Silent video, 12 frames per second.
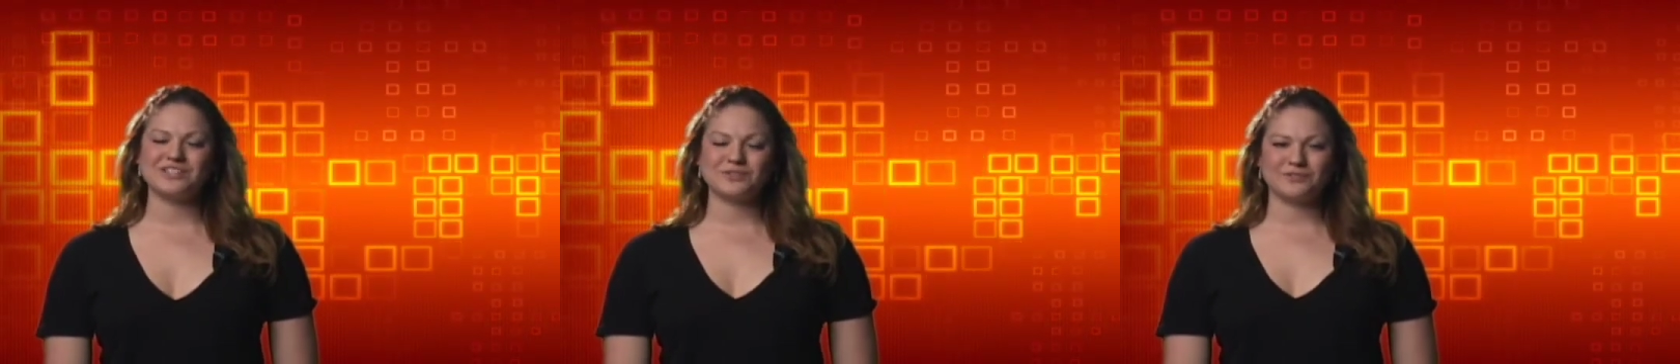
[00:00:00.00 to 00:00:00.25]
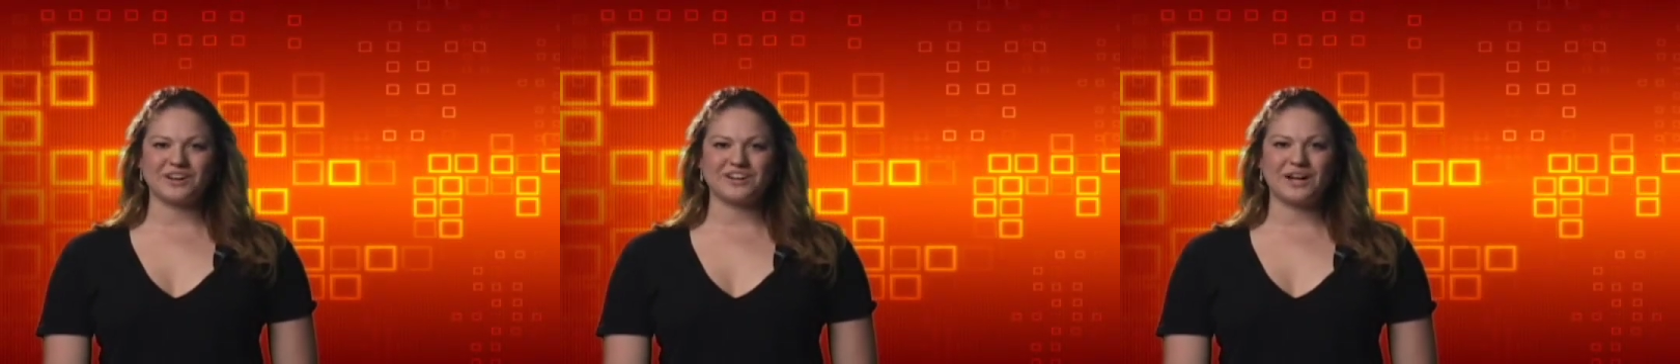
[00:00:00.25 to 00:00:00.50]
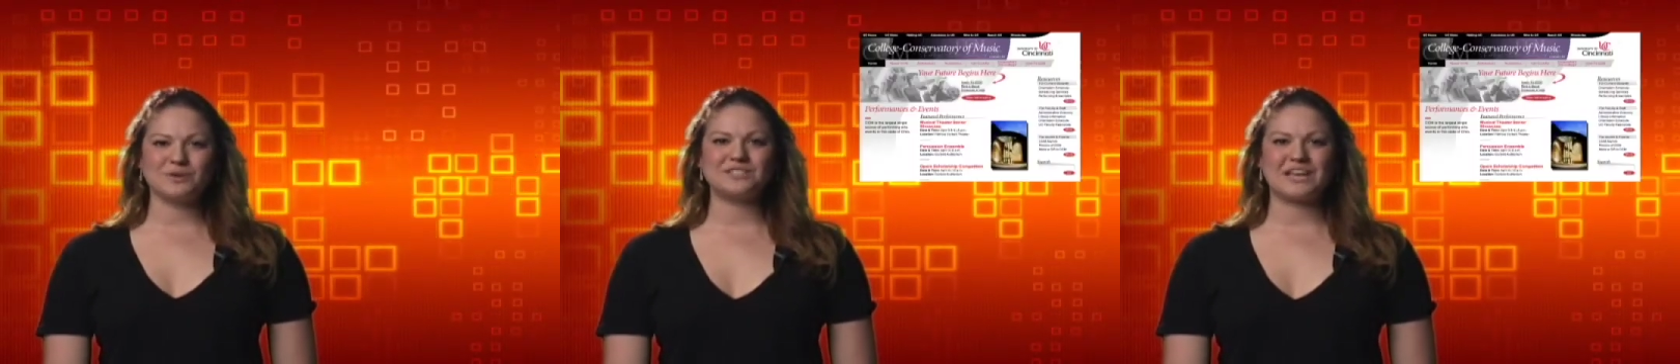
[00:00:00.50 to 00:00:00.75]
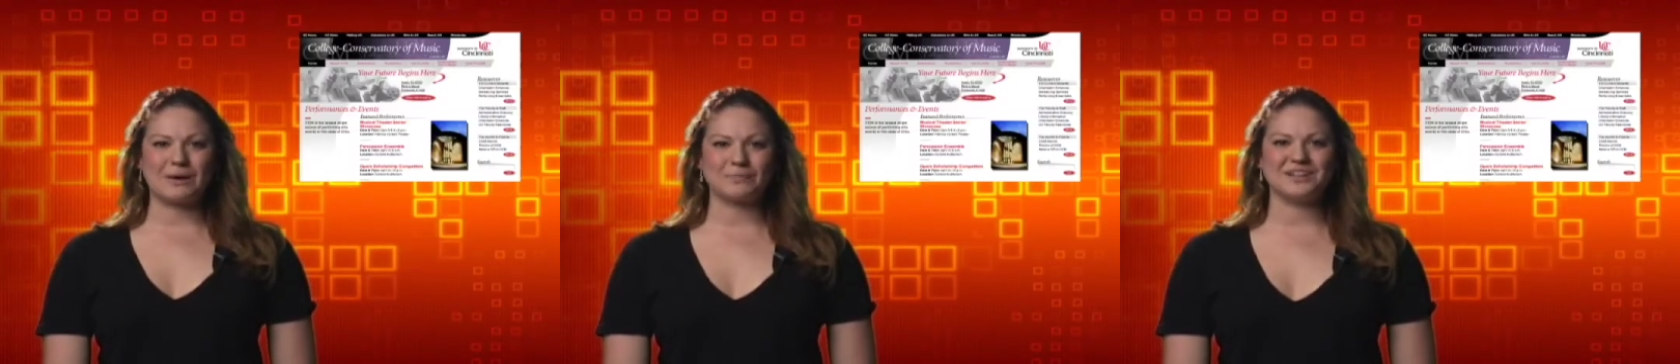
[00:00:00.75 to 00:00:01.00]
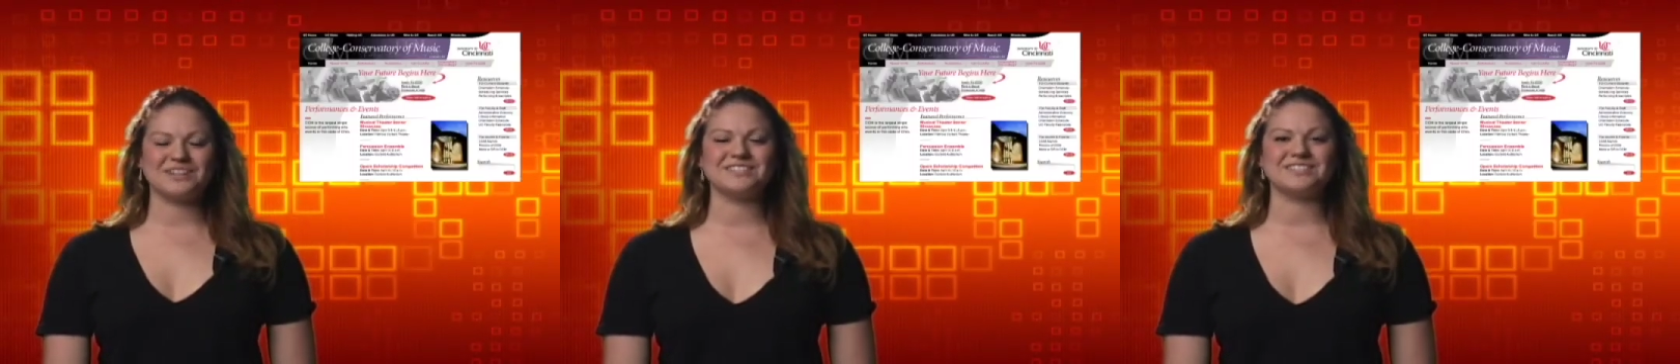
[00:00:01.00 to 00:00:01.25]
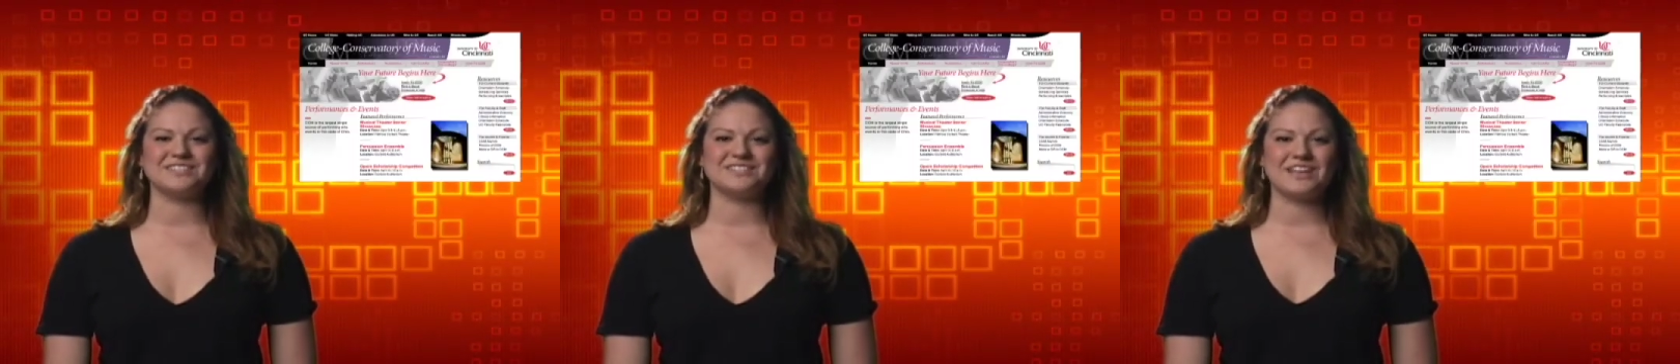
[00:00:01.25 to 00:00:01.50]
to find out what's happening in
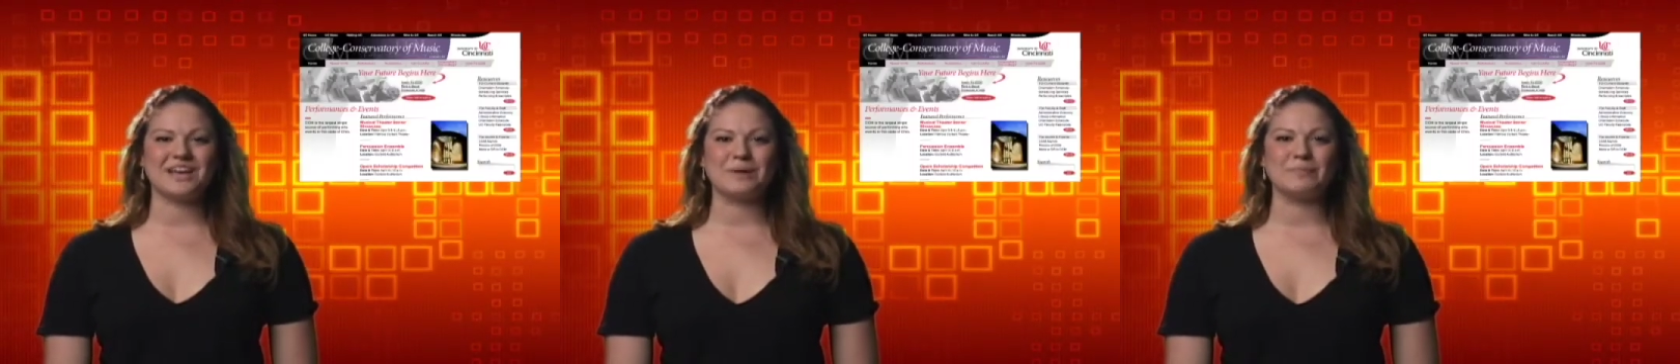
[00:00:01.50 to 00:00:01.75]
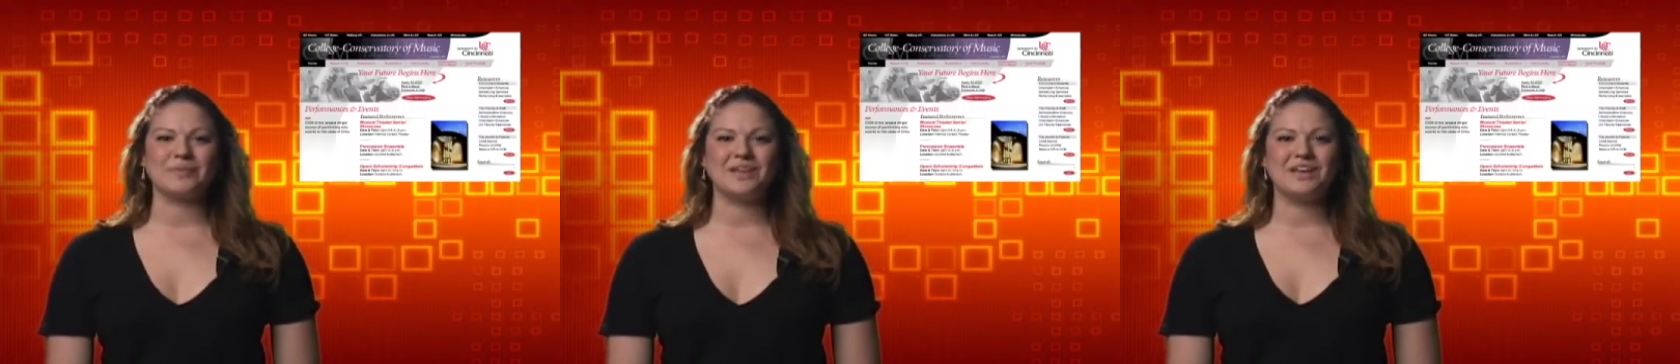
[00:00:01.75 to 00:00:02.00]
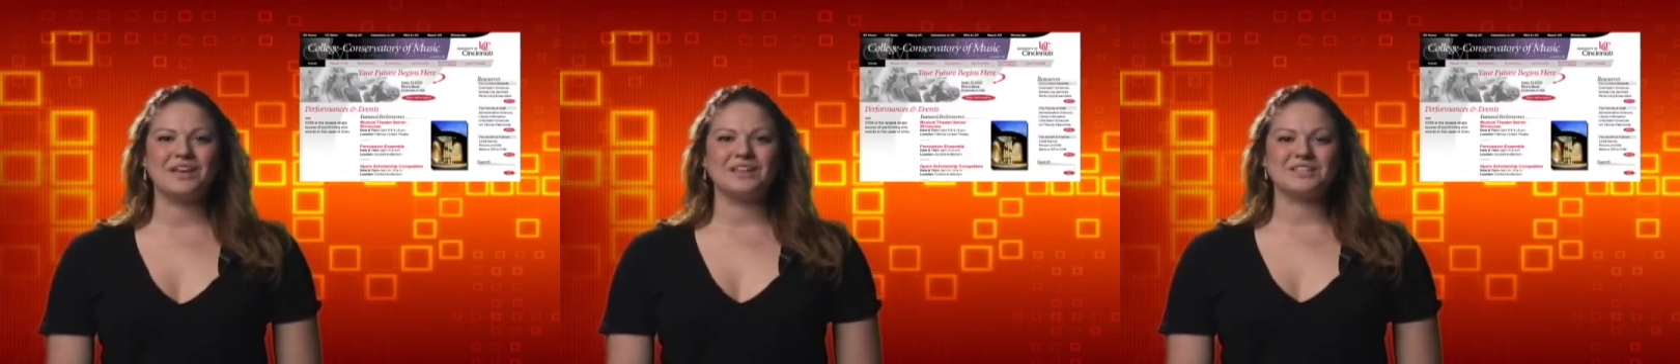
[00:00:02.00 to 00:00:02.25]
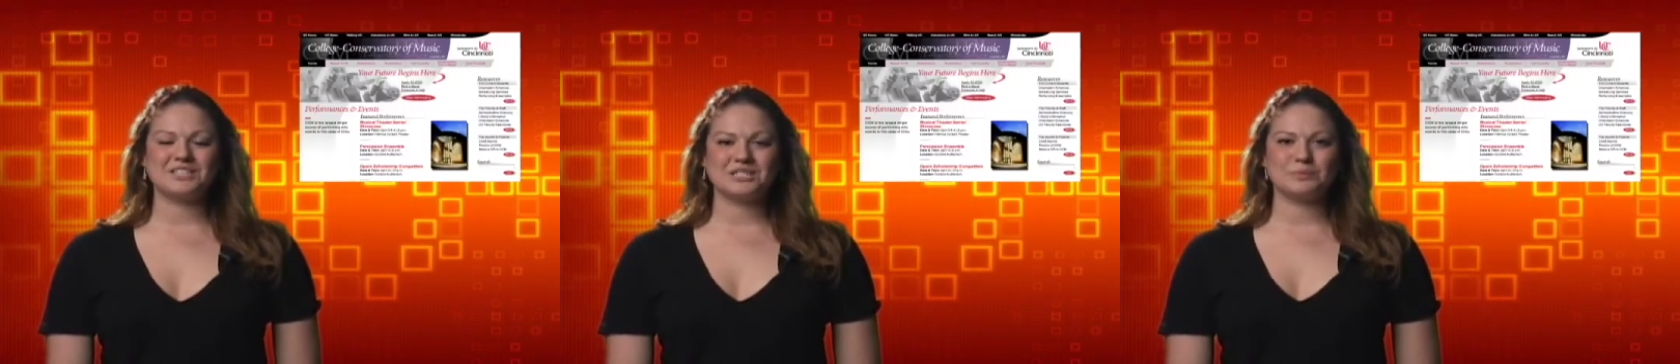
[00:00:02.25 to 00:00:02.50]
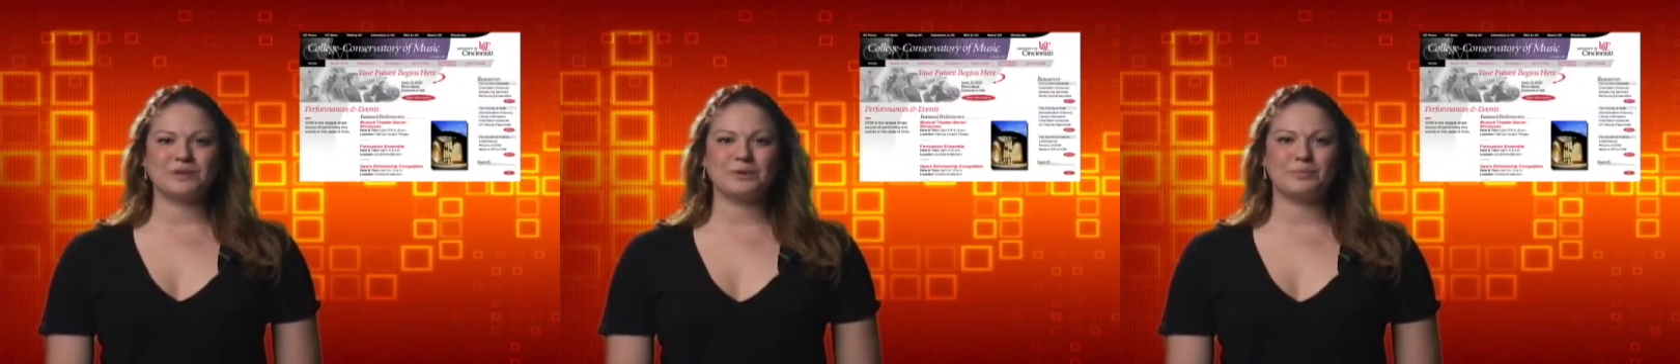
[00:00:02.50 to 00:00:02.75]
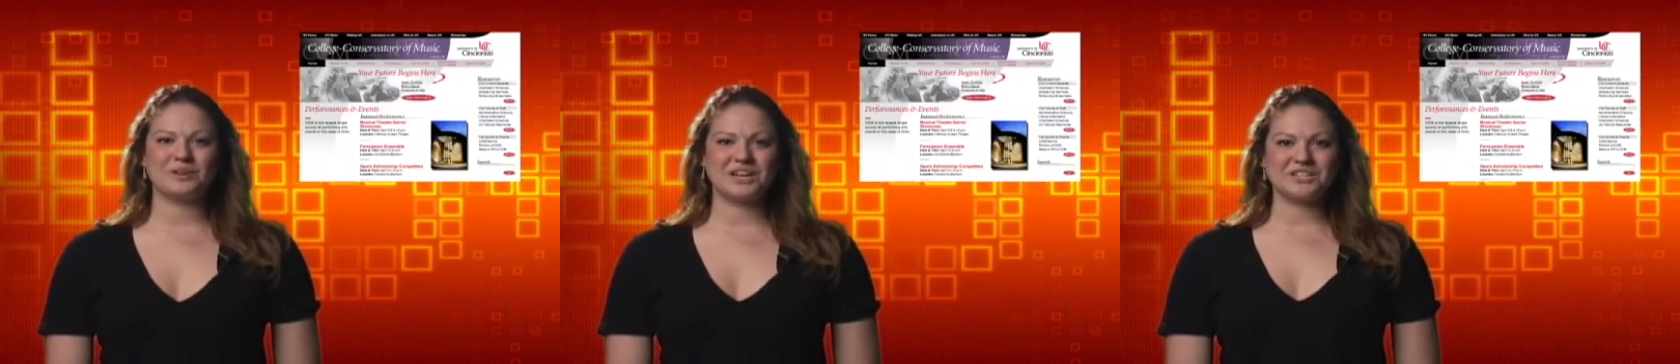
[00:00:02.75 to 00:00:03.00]
CCM. This has been a
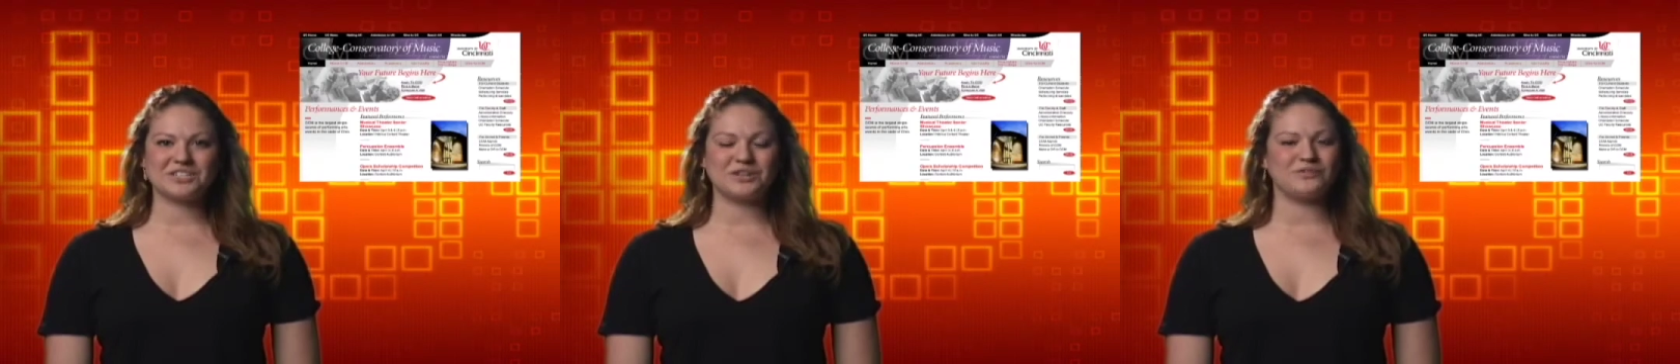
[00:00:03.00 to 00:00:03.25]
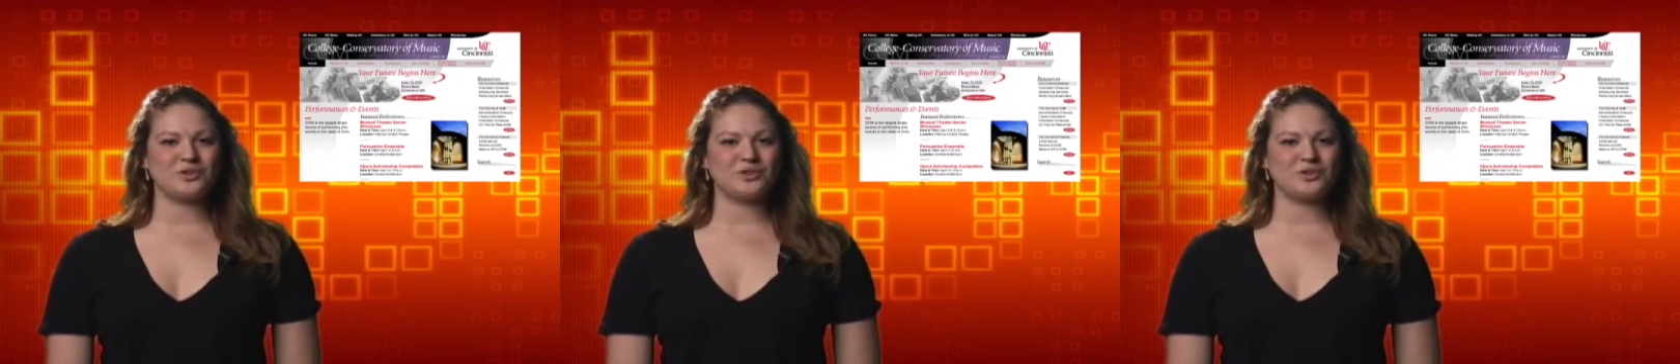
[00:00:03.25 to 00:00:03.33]
production of